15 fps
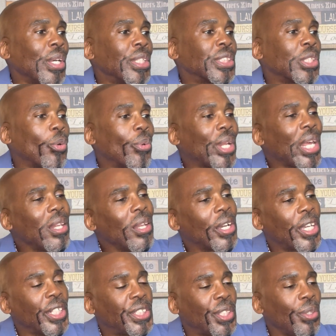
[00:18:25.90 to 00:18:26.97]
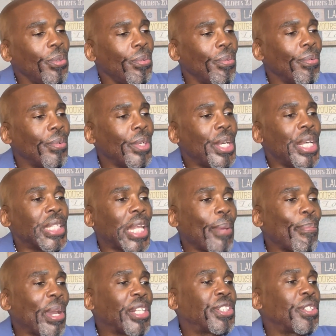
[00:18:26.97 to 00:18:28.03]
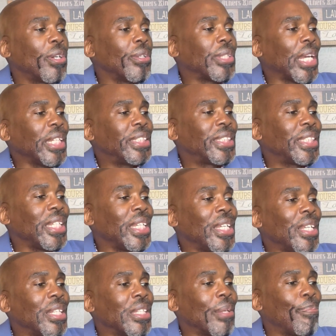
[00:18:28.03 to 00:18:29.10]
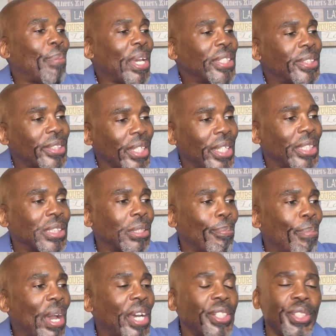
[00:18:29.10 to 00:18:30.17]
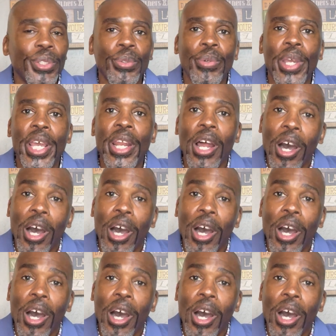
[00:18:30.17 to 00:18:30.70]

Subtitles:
So when they look at you, they make sure they see the best things about you and